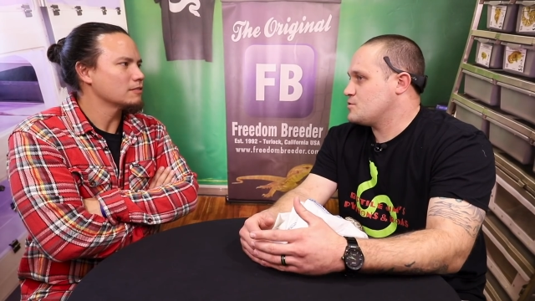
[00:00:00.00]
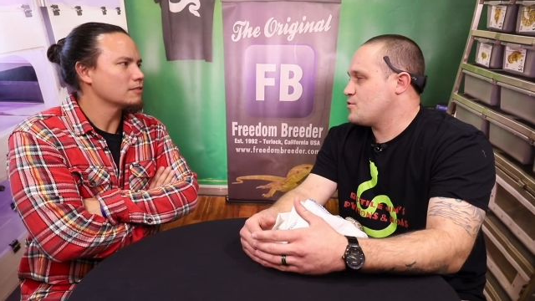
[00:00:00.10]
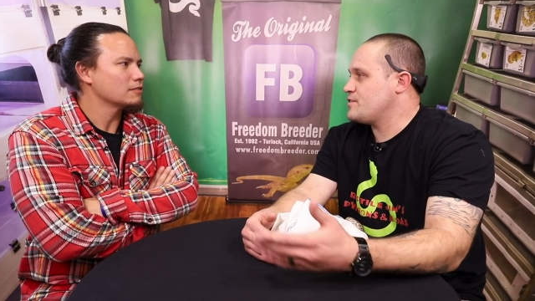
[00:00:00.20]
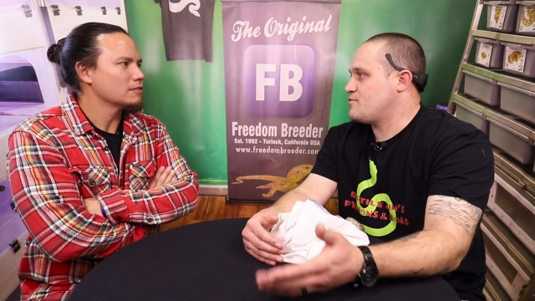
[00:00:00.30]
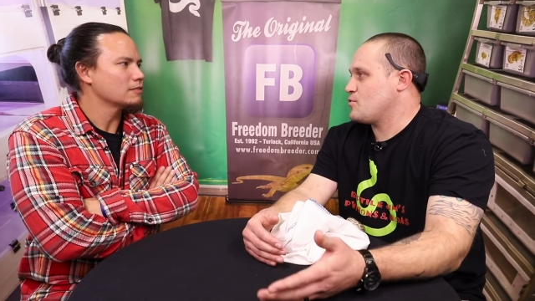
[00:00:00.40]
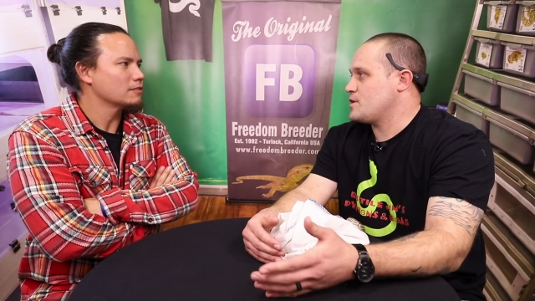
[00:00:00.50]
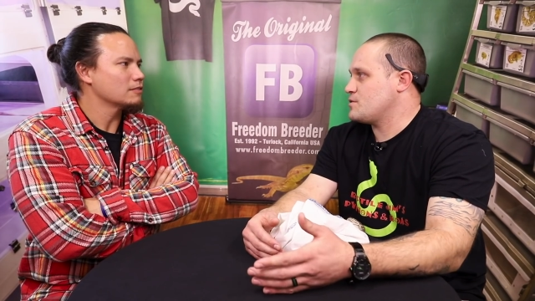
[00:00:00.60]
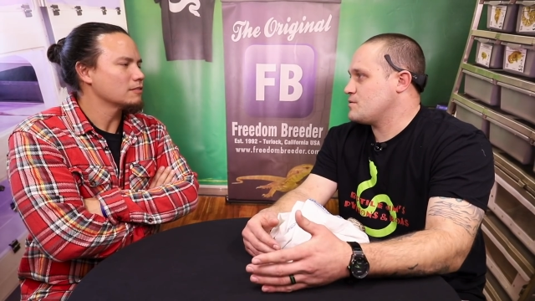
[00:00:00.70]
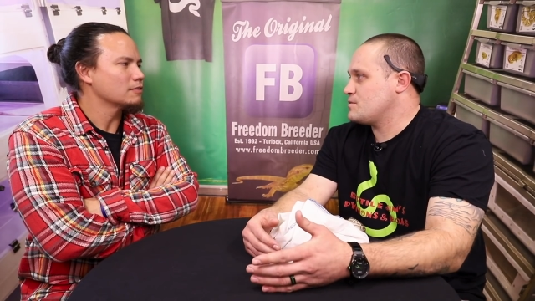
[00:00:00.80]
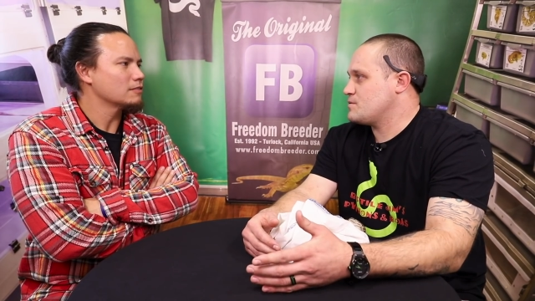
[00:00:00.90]
Speaker 1: grief for
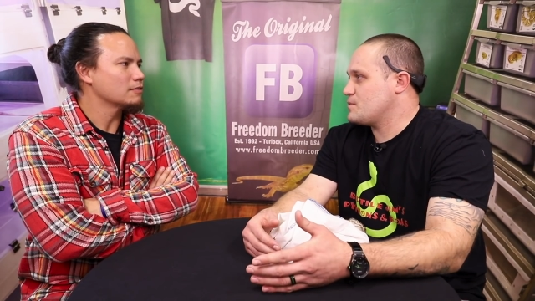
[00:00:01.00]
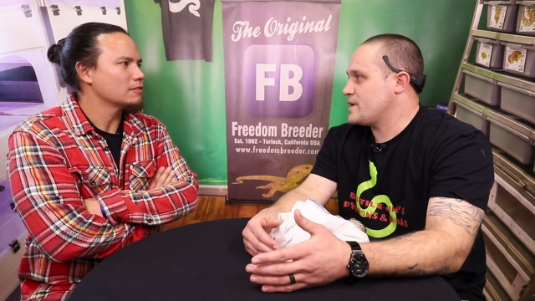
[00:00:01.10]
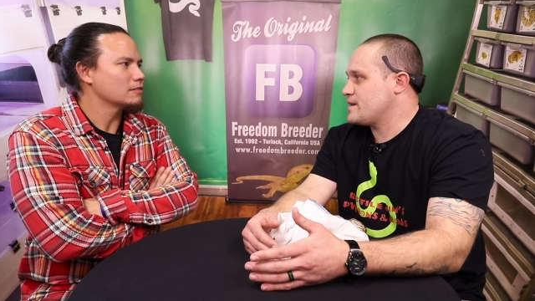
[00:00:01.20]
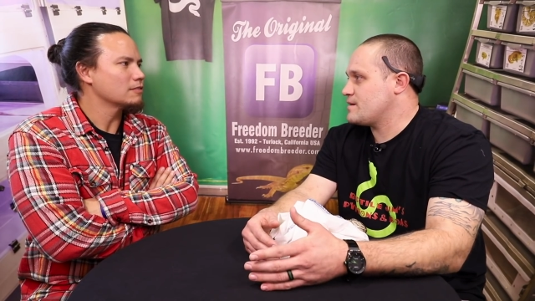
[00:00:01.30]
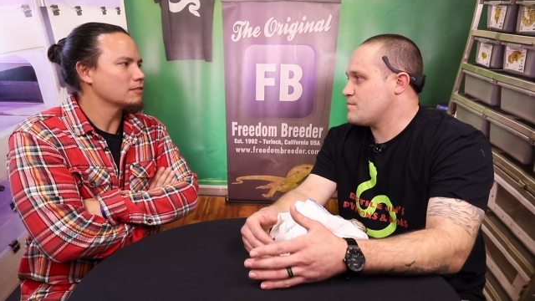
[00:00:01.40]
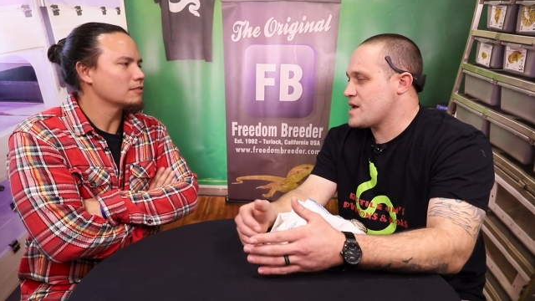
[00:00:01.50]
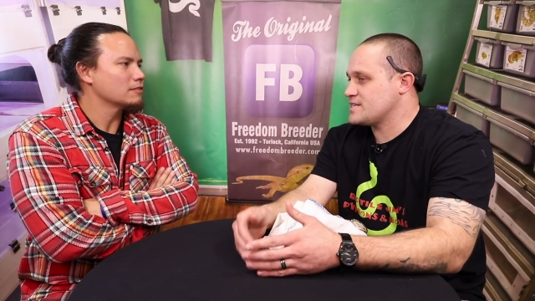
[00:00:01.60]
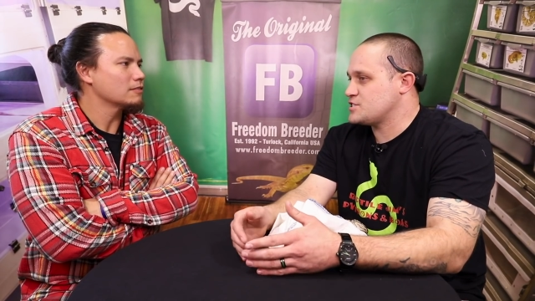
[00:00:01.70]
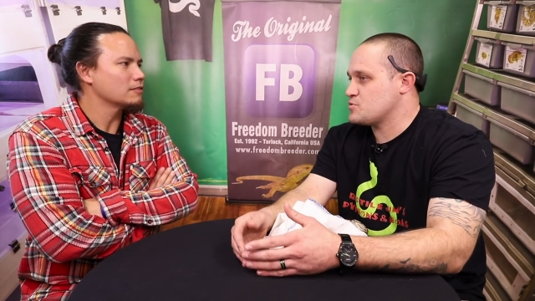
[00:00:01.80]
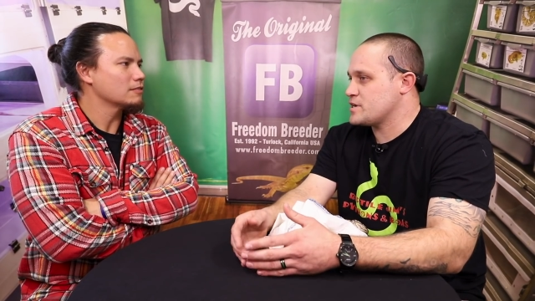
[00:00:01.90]
you when my
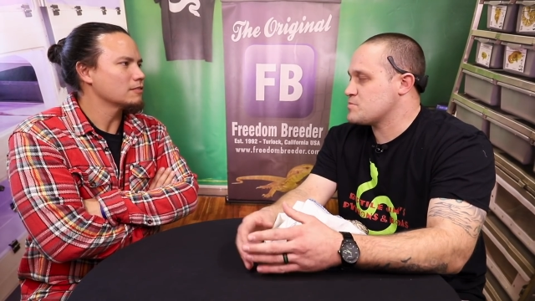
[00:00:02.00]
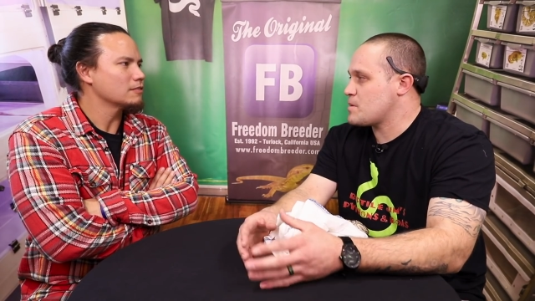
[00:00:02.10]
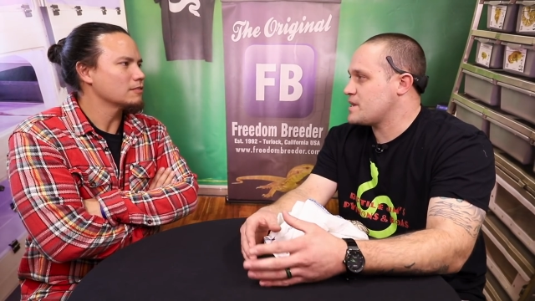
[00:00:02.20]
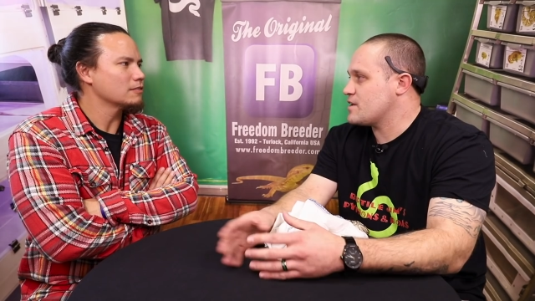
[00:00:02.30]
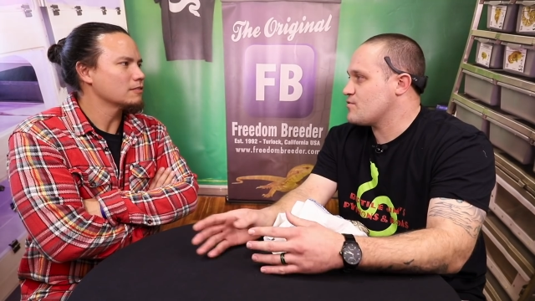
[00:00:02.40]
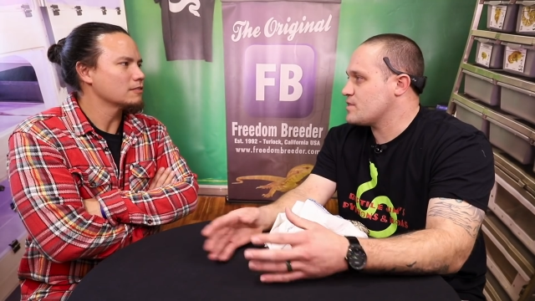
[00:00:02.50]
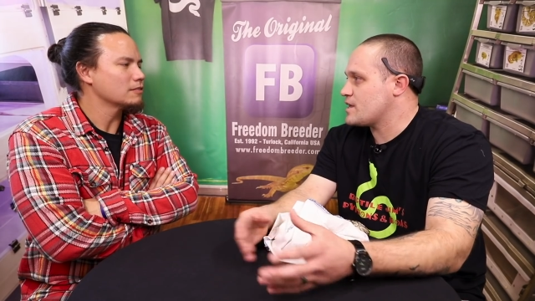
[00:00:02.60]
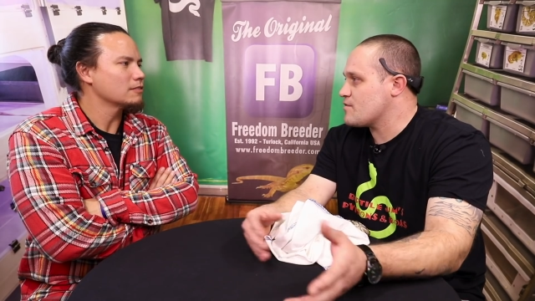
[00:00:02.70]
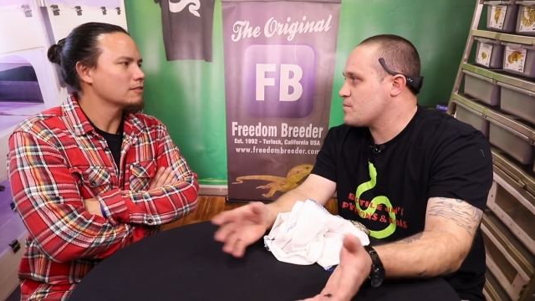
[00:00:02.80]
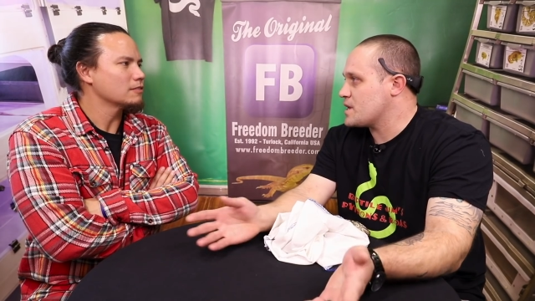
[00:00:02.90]
situation might be different
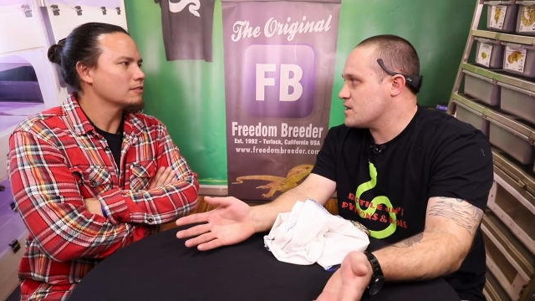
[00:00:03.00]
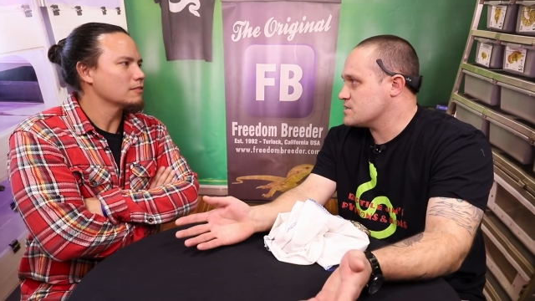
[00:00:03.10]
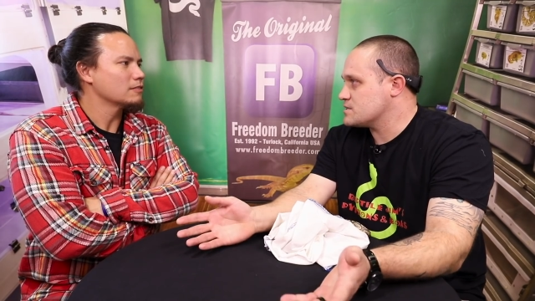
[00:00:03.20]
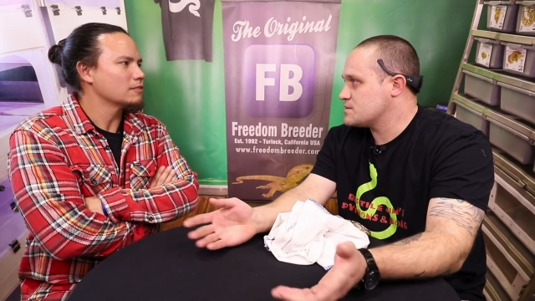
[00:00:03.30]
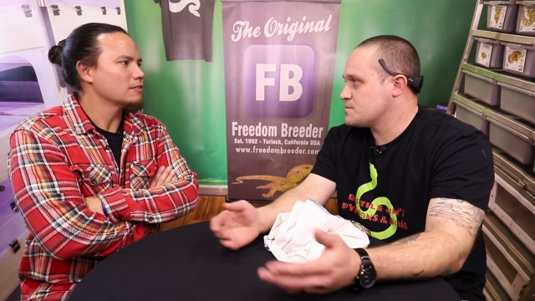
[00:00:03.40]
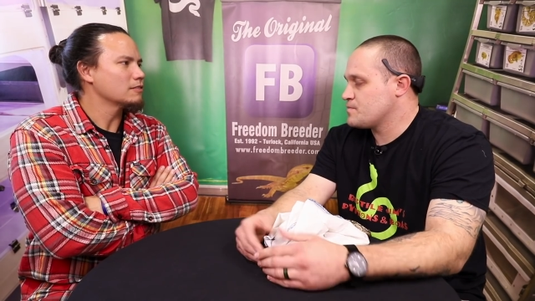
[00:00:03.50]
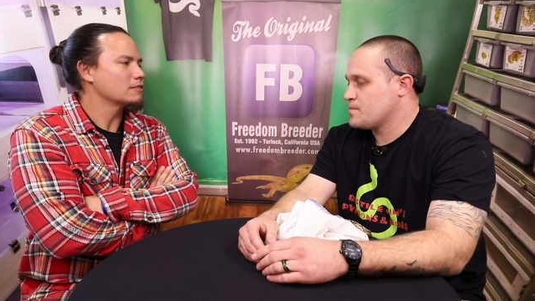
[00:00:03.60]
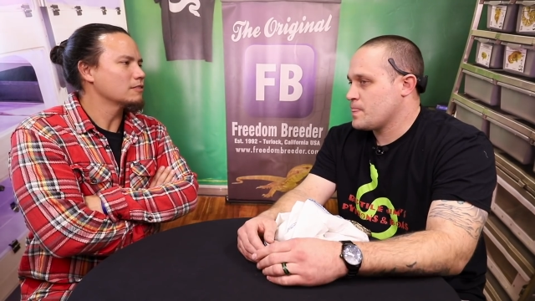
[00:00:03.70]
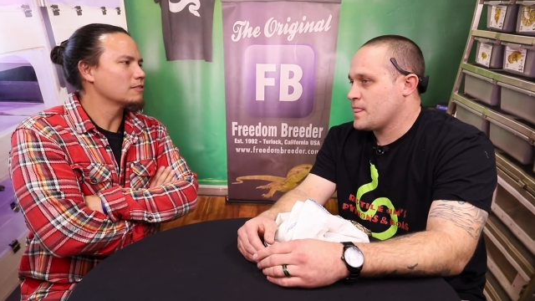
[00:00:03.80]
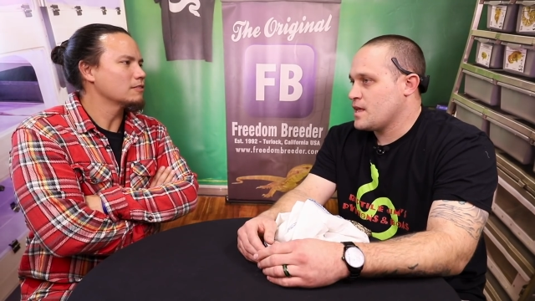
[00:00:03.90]
than everybody else's.
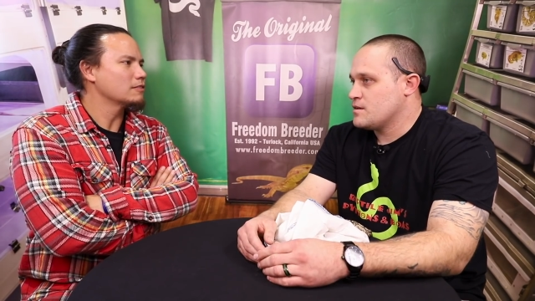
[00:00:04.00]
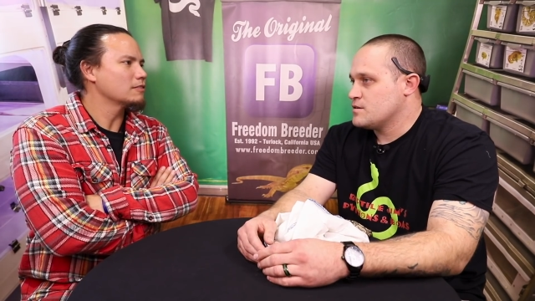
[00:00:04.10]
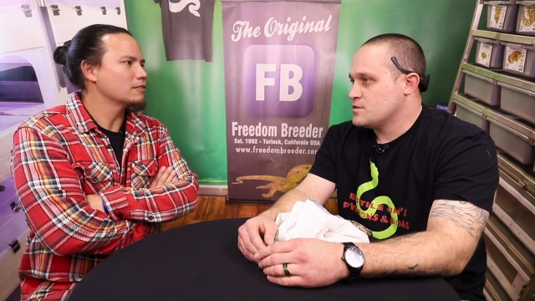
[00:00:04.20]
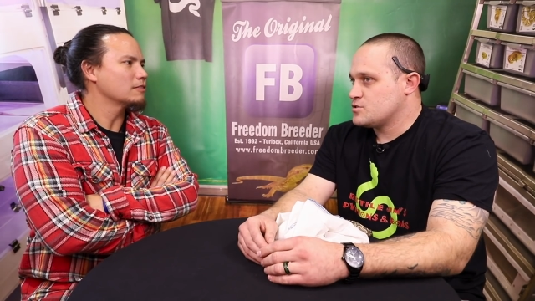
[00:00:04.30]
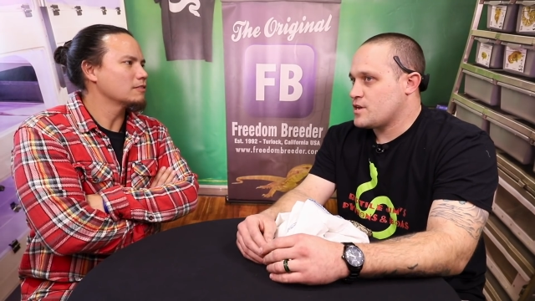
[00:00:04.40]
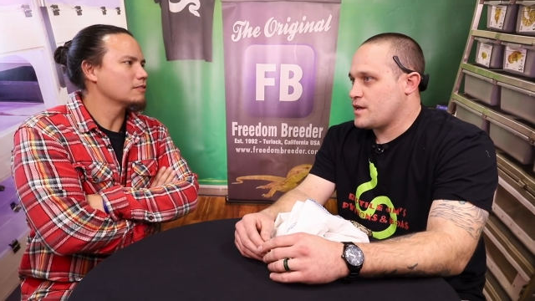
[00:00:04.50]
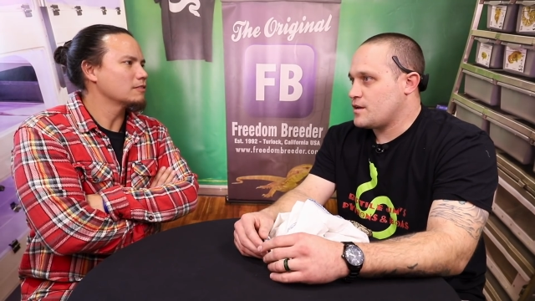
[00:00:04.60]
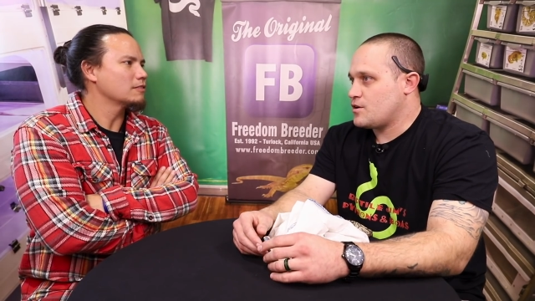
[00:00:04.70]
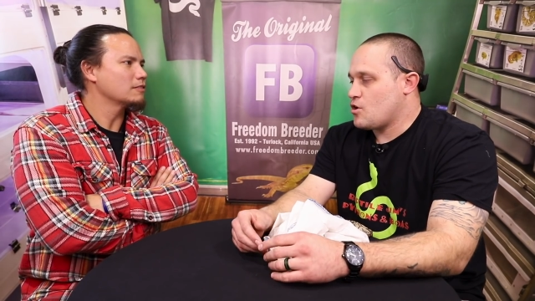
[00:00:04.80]
So I